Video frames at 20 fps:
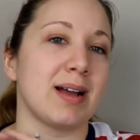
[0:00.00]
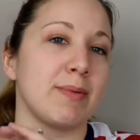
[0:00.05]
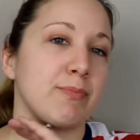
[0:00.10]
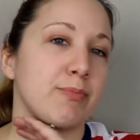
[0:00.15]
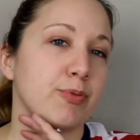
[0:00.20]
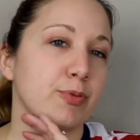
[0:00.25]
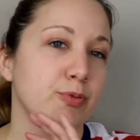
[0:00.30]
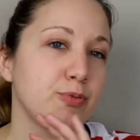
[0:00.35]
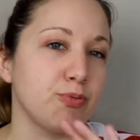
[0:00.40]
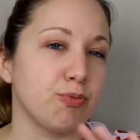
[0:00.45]
I'm
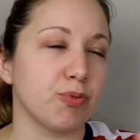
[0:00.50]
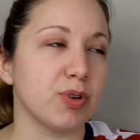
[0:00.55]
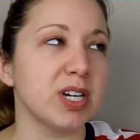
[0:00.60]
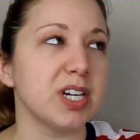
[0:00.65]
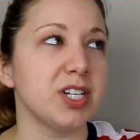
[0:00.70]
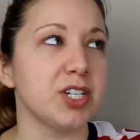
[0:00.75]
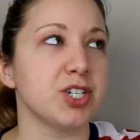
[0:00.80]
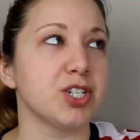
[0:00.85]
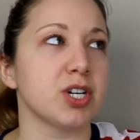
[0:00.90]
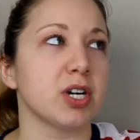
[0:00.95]

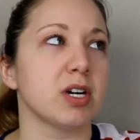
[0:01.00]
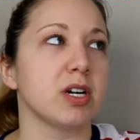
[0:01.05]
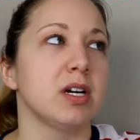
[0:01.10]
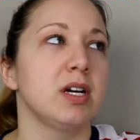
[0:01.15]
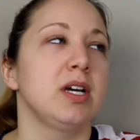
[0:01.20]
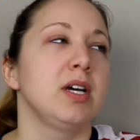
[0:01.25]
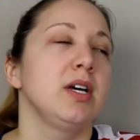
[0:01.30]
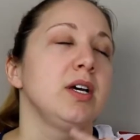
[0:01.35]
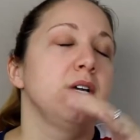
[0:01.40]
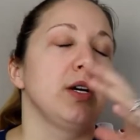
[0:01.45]
pretty sure
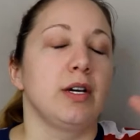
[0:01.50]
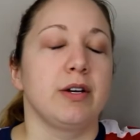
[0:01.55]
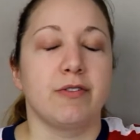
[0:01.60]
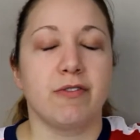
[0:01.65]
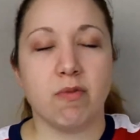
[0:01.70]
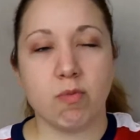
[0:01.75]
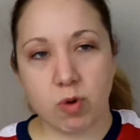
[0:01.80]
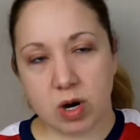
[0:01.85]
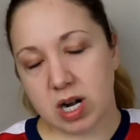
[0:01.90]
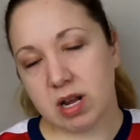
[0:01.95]

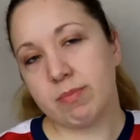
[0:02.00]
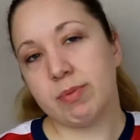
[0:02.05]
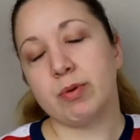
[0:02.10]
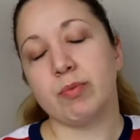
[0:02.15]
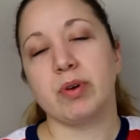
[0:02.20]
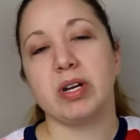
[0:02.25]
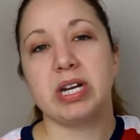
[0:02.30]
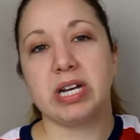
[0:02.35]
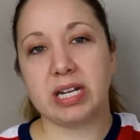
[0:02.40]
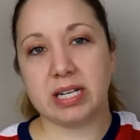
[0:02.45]
from what I've
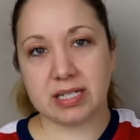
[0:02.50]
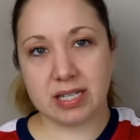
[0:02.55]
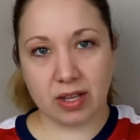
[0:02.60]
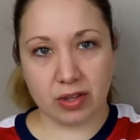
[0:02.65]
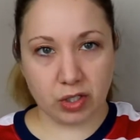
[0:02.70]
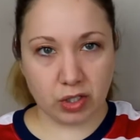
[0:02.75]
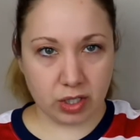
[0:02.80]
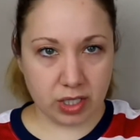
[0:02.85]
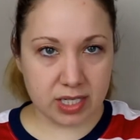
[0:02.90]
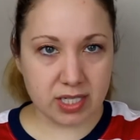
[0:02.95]
been reading is
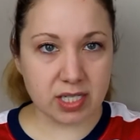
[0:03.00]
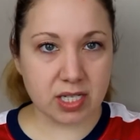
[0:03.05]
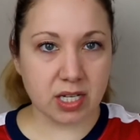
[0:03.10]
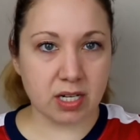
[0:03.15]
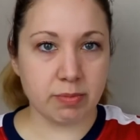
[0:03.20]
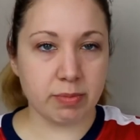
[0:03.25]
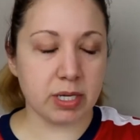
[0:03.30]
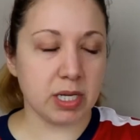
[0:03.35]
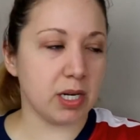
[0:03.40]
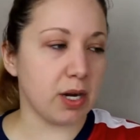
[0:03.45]
that there is
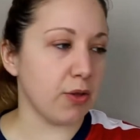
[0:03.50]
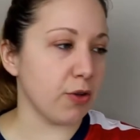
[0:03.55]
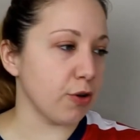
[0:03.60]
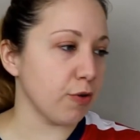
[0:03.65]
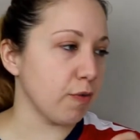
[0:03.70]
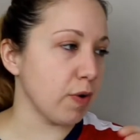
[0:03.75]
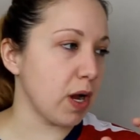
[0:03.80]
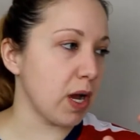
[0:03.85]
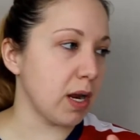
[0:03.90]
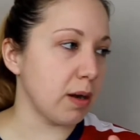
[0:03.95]
going to be
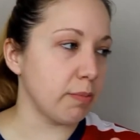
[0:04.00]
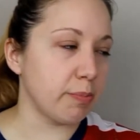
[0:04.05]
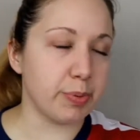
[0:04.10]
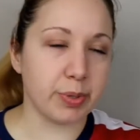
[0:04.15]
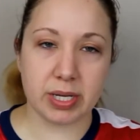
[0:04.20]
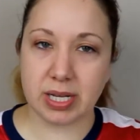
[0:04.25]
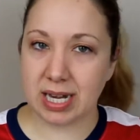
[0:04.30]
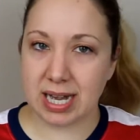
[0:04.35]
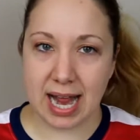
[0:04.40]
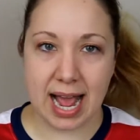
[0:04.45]
another run,
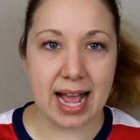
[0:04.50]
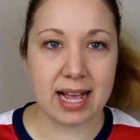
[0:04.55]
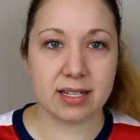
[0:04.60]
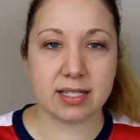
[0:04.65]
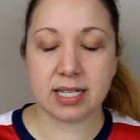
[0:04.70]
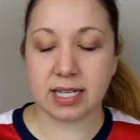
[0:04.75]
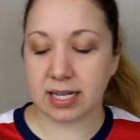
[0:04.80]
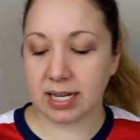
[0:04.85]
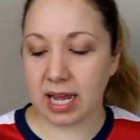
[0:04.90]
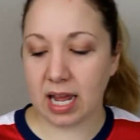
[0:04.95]
but it
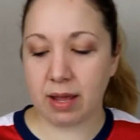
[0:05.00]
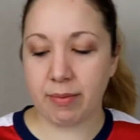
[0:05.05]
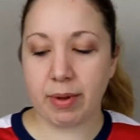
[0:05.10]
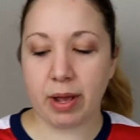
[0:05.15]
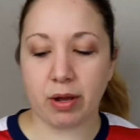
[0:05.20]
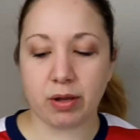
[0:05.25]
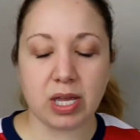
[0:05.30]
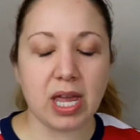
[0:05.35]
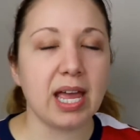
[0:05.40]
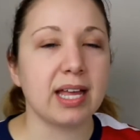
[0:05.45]
hasn't came
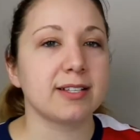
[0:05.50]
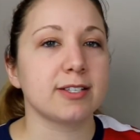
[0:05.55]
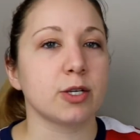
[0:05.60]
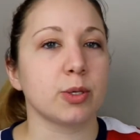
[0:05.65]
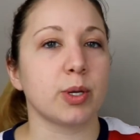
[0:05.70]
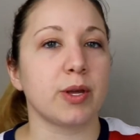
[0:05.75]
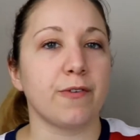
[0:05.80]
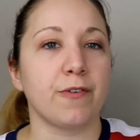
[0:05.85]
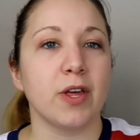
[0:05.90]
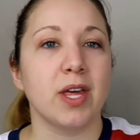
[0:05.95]
out yet.
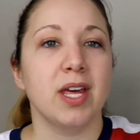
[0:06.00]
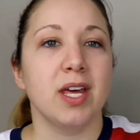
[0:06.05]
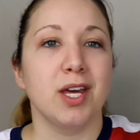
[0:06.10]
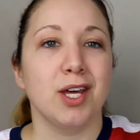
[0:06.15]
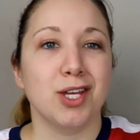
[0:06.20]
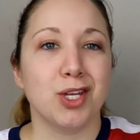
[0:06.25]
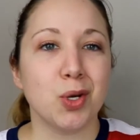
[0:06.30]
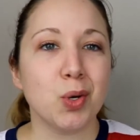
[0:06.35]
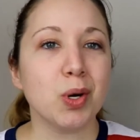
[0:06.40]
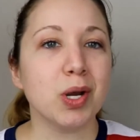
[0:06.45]
So
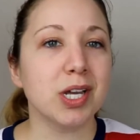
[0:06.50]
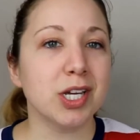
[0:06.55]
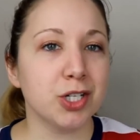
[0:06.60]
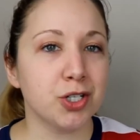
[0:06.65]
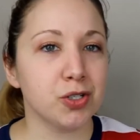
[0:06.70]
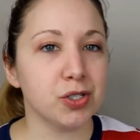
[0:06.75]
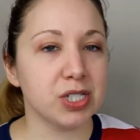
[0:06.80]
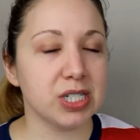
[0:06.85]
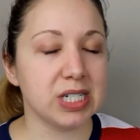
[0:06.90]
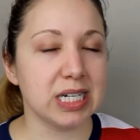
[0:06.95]
if you are
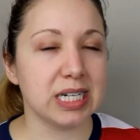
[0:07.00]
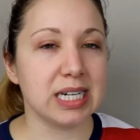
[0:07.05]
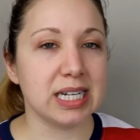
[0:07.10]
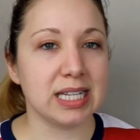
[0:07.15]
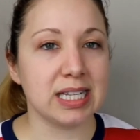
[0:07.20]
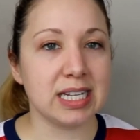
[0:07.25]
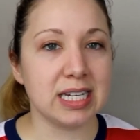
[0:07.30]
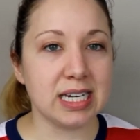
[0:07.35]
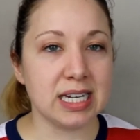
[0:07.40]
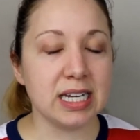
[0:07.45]
interested
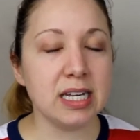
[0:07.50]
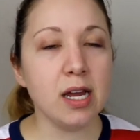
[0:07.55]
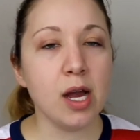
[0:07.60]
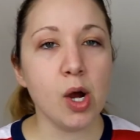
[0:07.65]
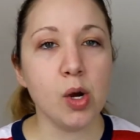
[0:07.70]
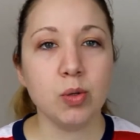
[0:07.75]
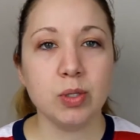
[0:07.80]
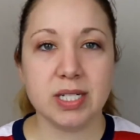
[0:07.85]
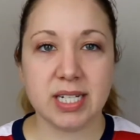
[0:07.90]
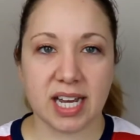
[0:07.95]
in the
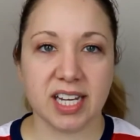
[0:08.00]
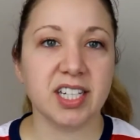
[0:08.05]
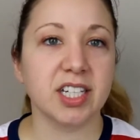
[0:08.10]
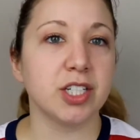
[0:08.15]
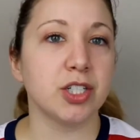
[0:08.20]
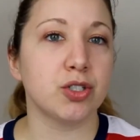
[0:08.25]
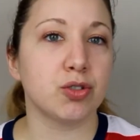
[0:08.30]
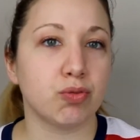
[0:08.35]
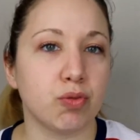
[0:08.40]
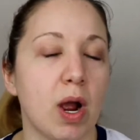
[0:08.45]
Neo
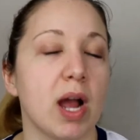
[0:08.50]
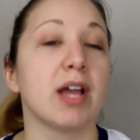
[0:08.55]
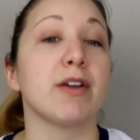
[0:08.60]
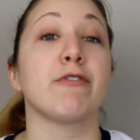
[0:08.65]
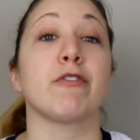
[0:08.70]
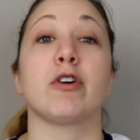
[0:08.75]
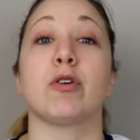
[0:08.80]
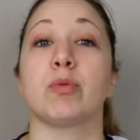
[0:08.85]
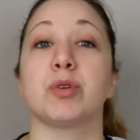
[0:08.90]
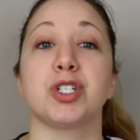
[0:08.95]

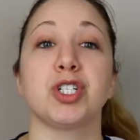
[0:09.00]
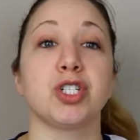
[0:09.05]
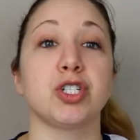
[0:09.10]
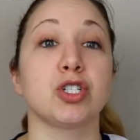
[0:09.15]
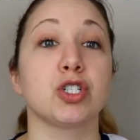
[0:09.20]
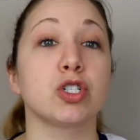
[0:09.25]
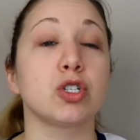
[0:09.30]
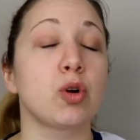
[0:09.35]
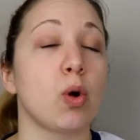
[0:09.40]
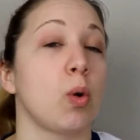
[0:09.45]
Decadriver, which
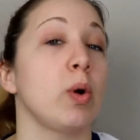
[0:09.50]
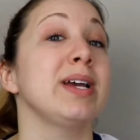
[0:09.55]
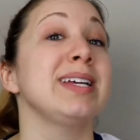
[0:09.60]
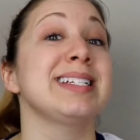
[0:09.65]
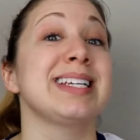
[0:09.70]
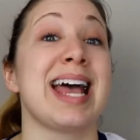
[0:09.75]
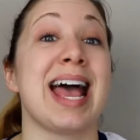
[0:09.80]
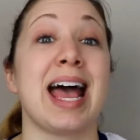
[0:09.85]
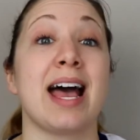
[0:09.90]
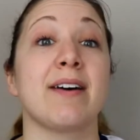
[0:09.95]
is going
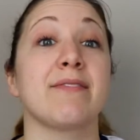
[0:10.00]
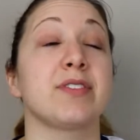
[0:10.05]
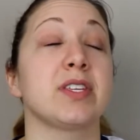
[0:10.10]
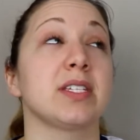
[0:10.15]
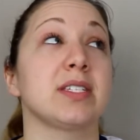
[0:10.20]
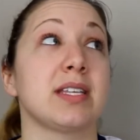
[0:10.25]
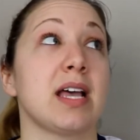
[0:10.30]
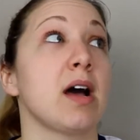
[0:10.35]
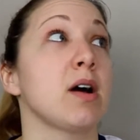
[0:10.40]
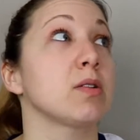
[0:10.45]
to have the
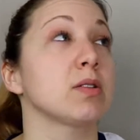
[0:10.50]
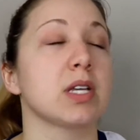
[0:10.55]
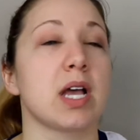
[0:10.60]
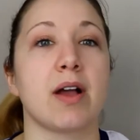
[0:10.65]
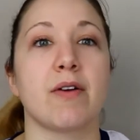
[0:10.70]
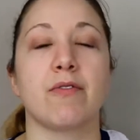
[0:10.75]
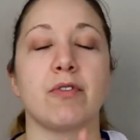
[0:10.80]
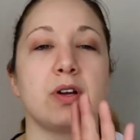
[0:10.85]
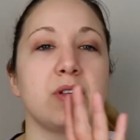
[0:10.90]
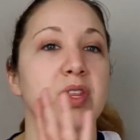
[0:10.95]
sounds,
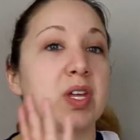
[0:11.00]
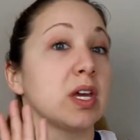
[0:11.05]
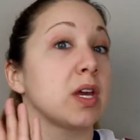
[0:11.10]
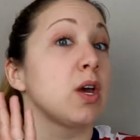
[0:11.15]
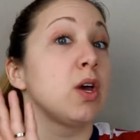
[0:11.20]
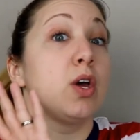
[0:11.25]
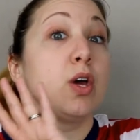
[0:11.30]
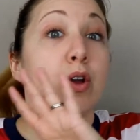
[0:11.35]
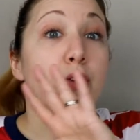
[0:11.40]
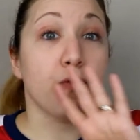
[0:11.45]
everything
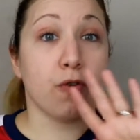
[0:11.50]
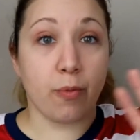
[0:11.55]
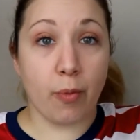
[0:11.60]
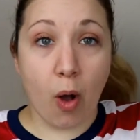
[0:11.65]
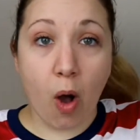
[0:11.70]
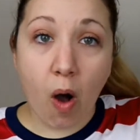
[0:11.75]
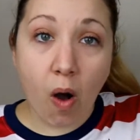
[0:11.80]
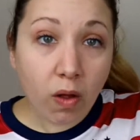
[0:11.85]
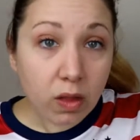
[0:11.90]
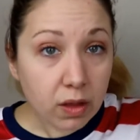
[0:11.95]

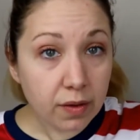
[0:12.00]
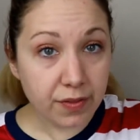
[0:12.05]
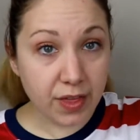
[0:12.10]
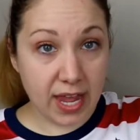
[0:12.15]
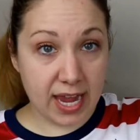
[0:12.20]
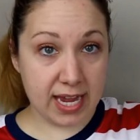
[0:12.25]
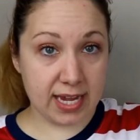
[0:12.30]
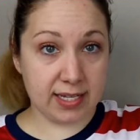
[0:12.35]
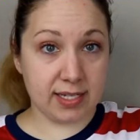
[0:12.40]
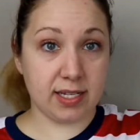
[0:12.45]
from all of the
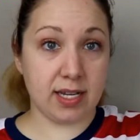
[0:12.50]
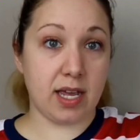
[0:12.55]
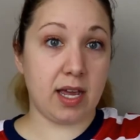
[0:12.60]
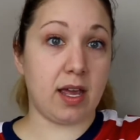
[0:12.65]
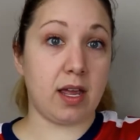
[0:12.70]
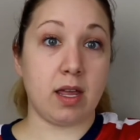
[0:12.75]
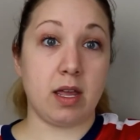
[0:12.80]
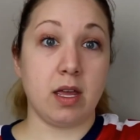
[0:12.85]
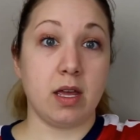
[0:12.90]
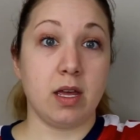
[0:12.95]

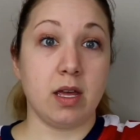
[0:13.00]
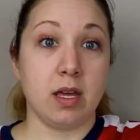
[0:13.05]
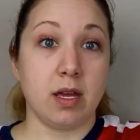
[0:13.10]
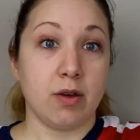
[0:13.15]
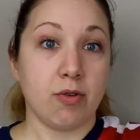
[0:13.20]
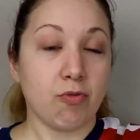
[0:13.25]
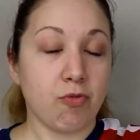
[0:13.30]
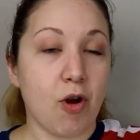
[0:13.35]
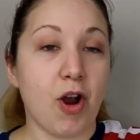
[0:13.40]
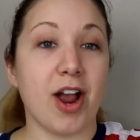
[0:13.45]
Heisei
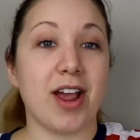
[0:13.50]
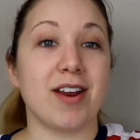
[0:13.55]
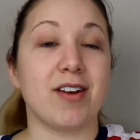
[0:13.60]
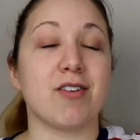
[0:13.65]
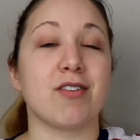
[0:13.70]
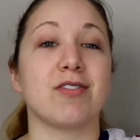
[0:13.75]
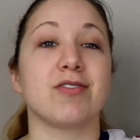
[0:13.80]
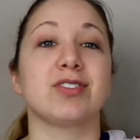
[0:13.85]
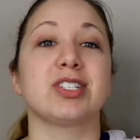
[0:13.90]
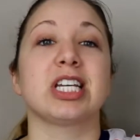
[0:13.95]

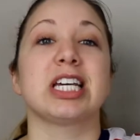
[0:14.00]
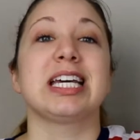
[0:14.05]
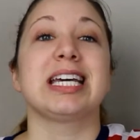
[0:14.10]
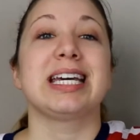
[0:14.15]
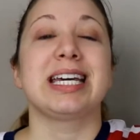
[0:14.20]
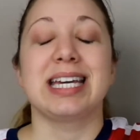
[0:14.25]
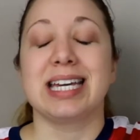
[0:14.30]
writers,